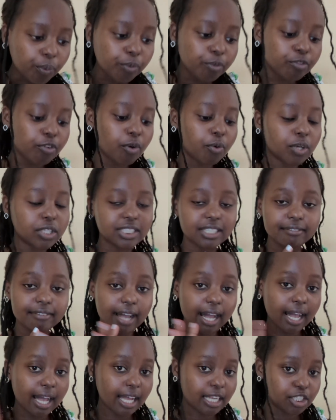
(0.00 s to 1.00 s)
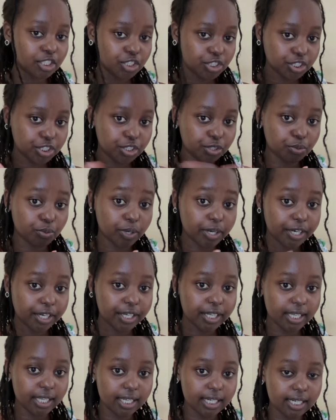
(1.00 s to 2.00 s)
for whatever country you are
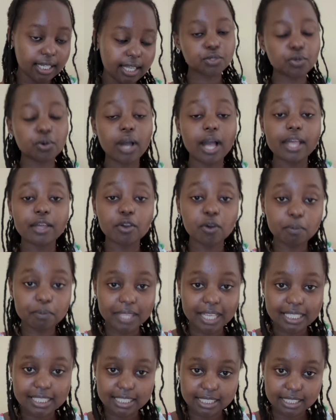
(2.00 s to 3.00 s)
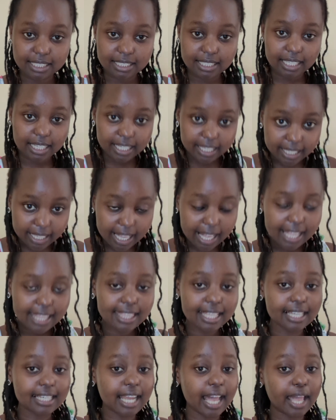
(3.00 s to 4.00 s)
in. So I hope that it's clear
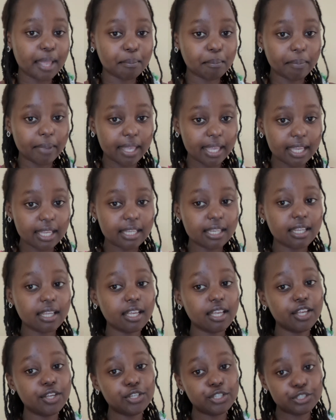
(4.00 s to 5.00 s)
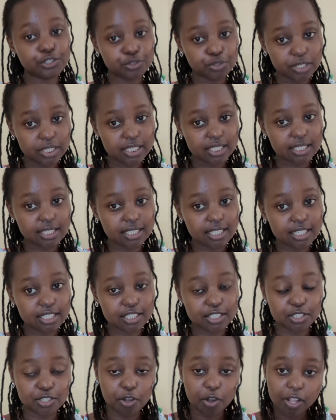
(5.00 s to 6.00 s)
that I paid
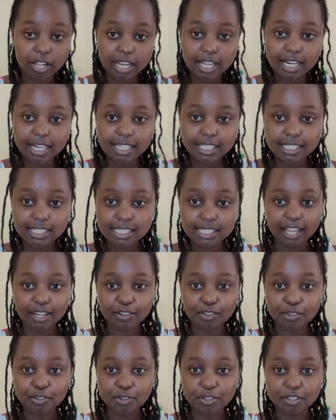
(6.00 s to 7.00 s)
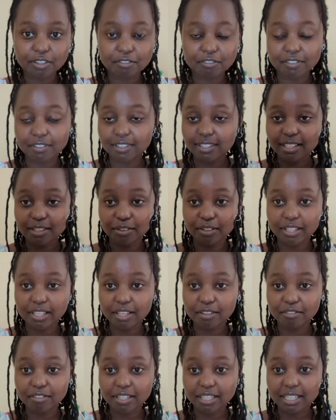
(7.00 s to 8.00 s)
$26. I don't know if
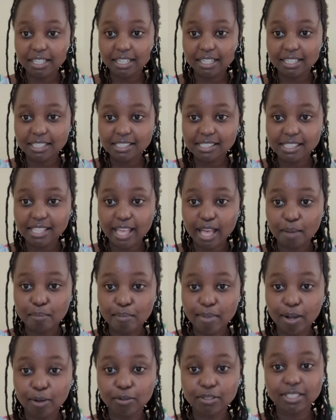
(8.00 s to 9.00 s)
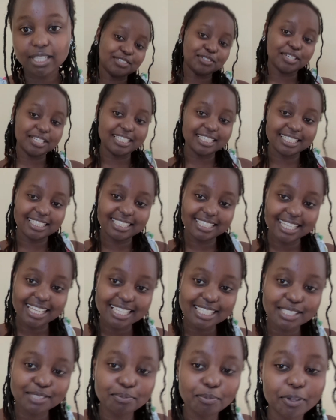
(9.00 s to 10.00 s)
they've increased the amount,
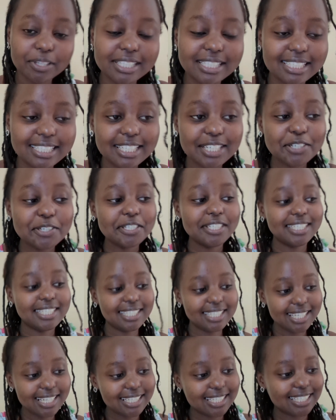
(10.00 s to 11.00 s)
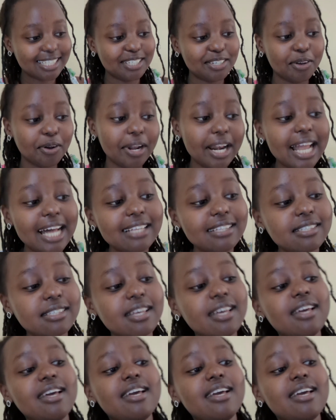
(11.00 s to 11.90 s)
$26.06.